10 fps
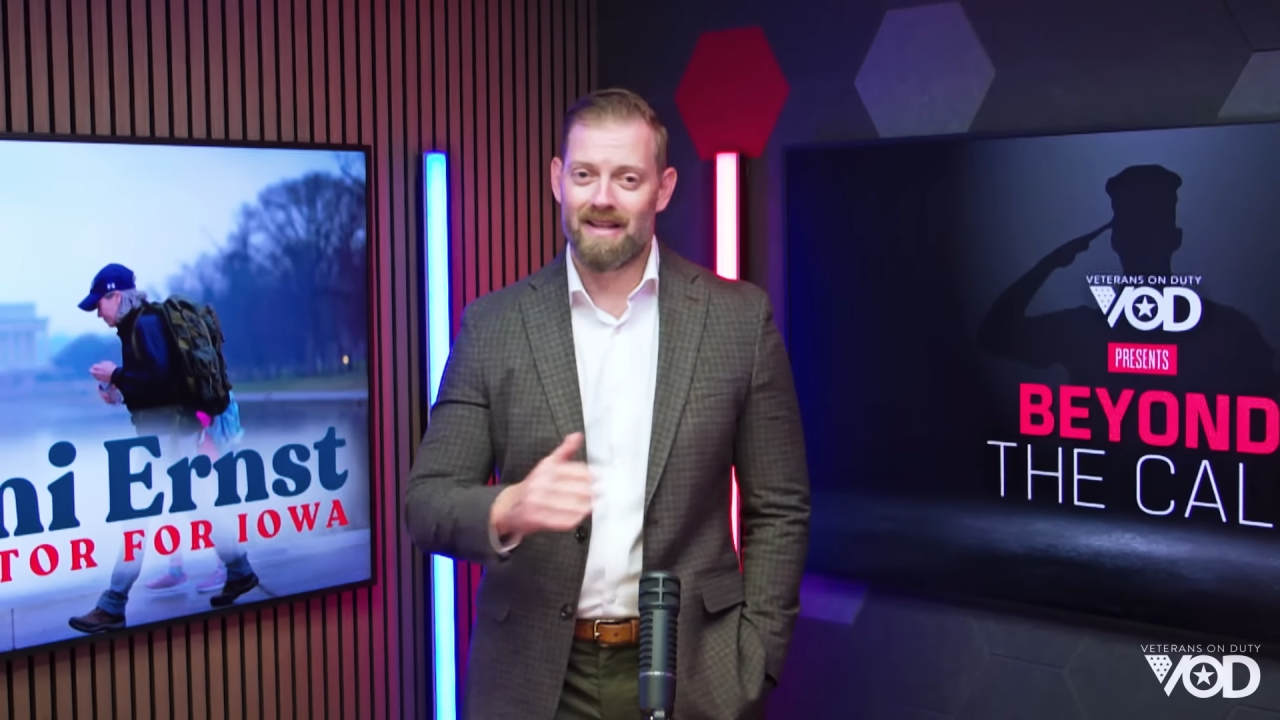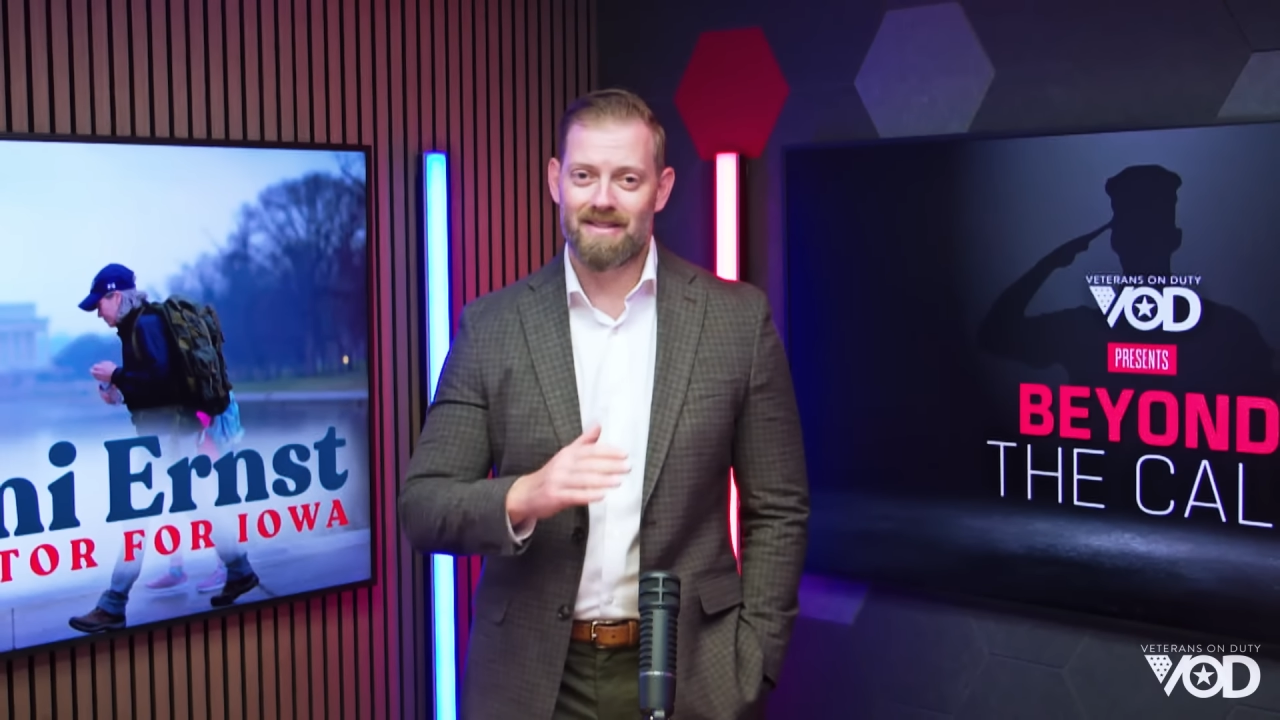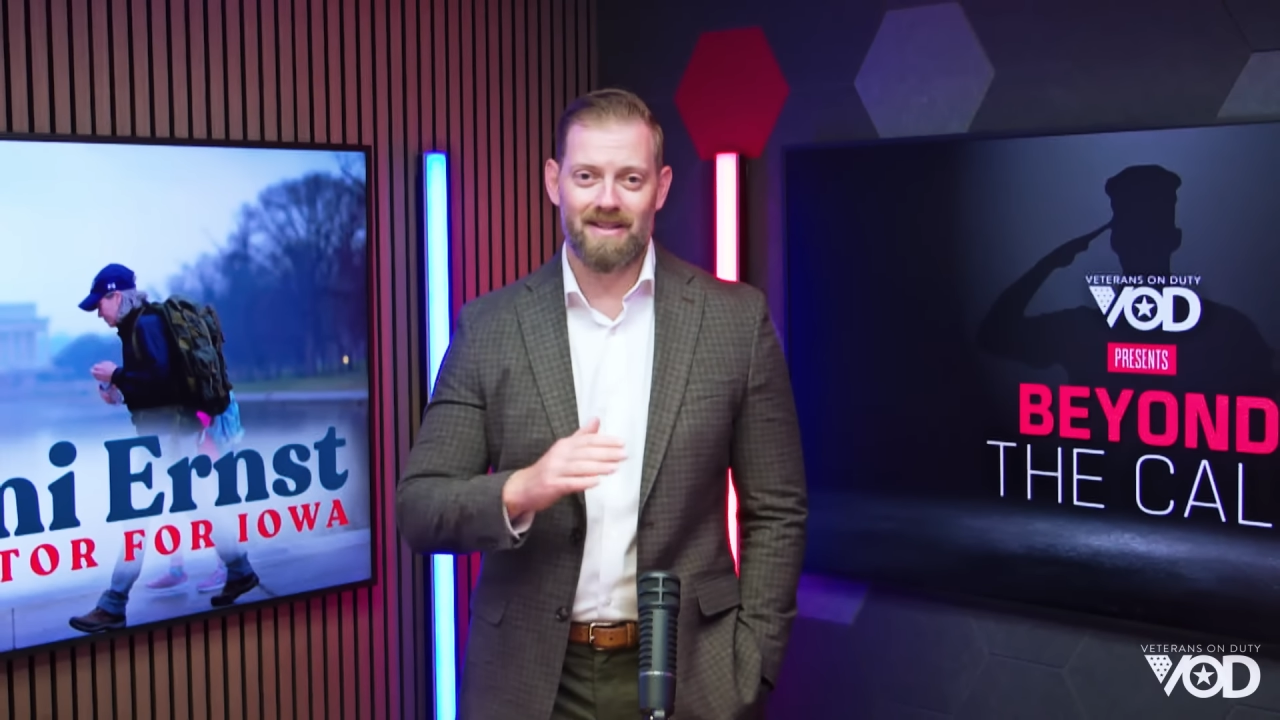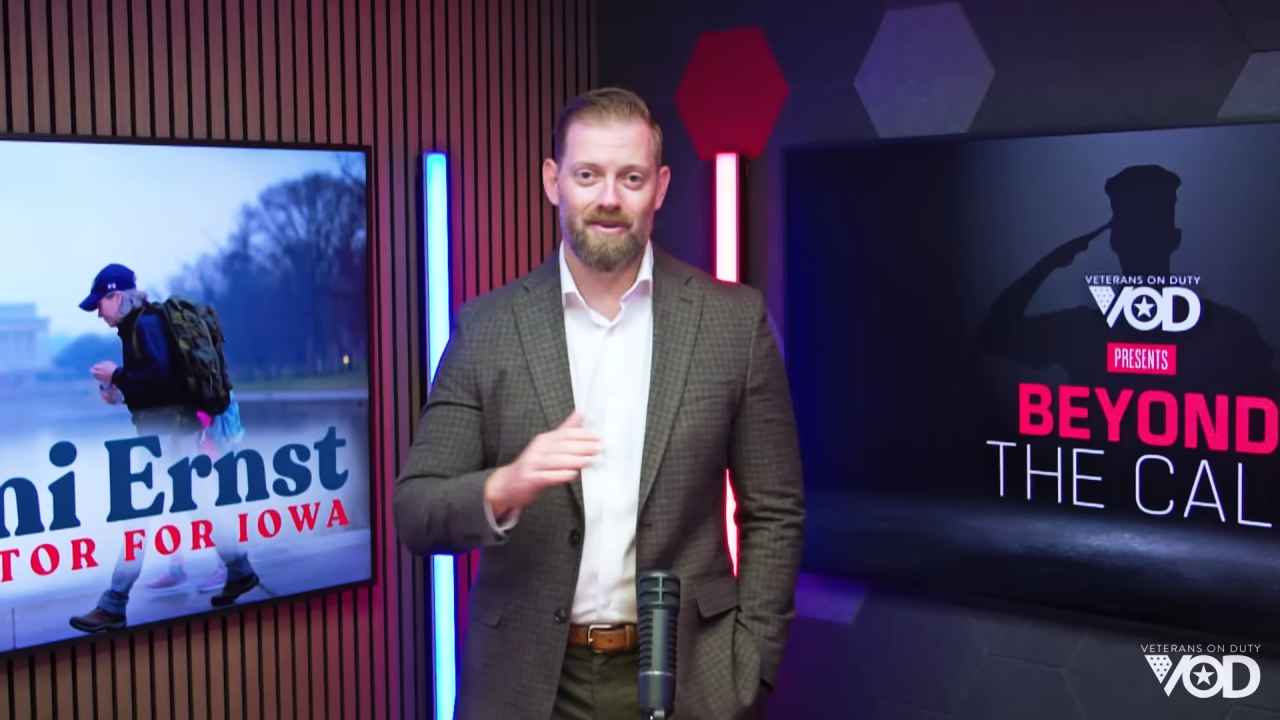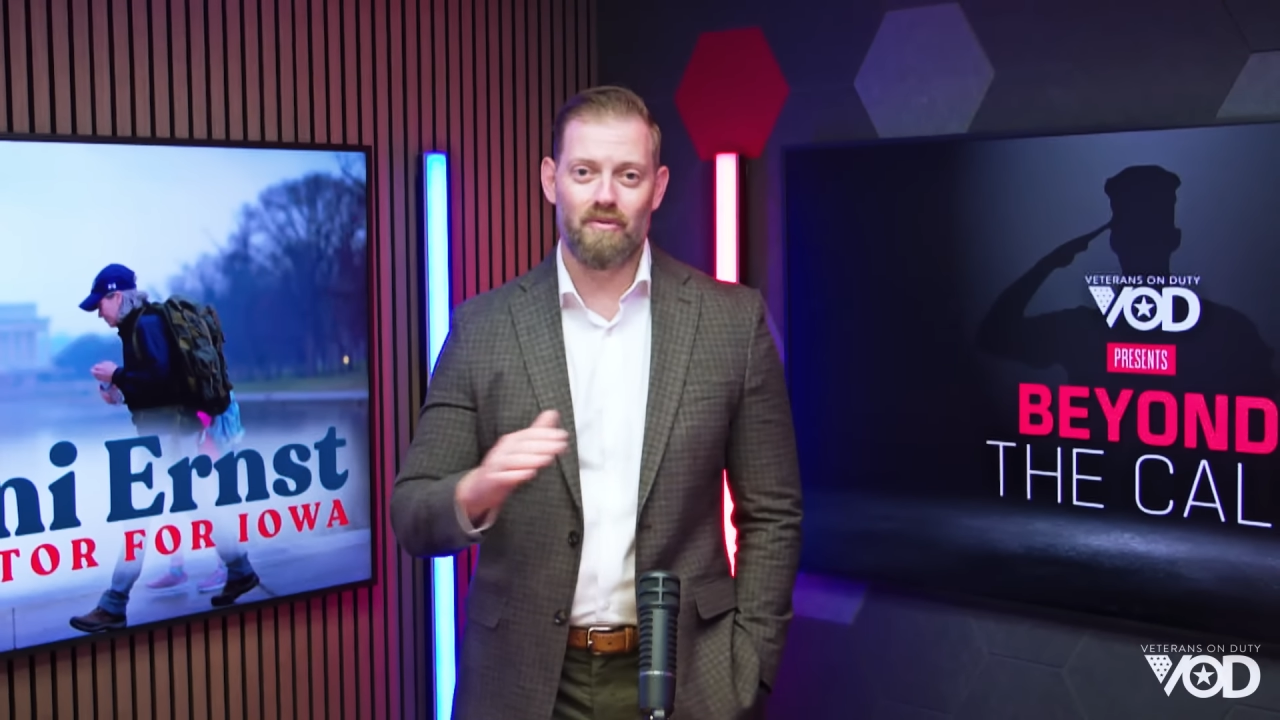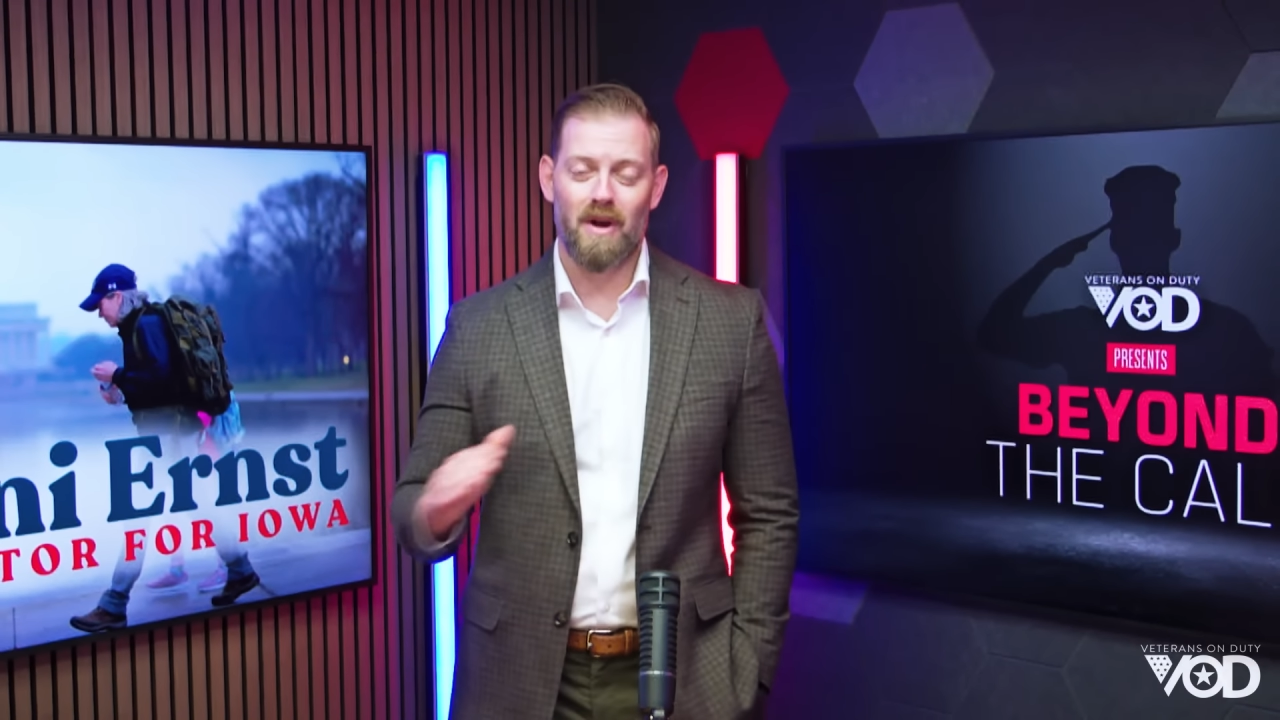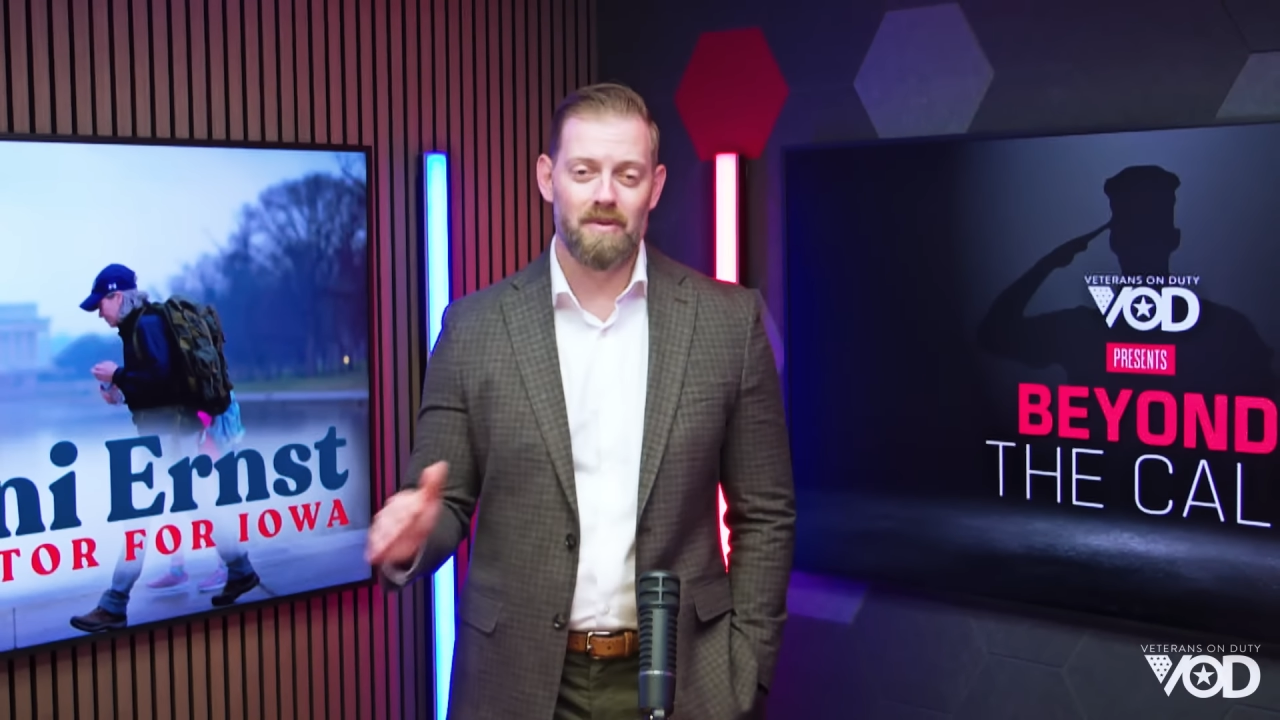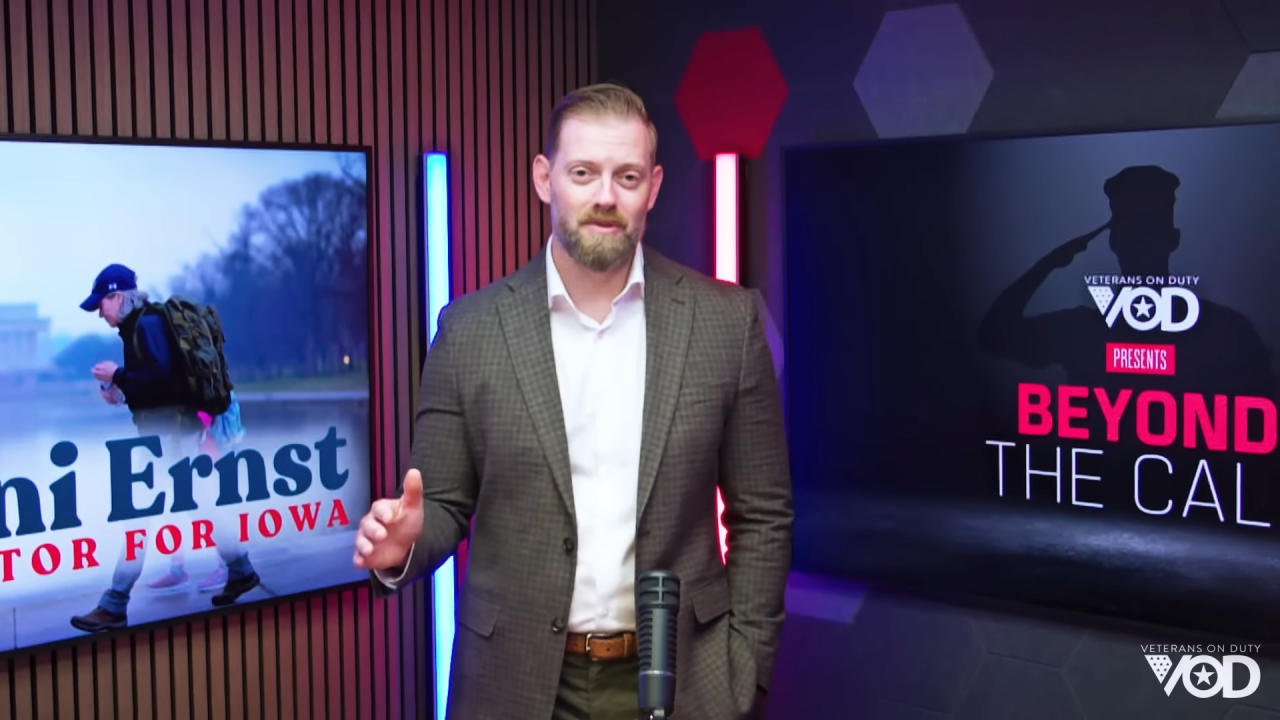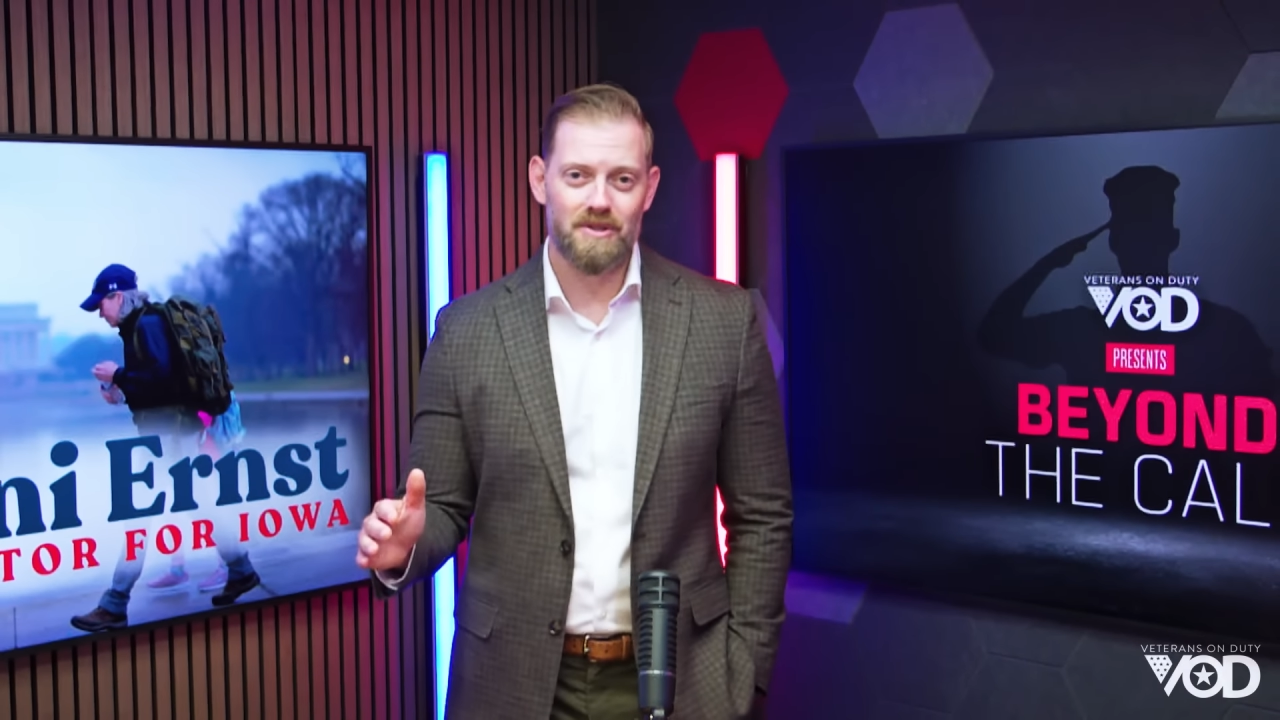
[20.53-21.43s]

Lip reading: It's an incredible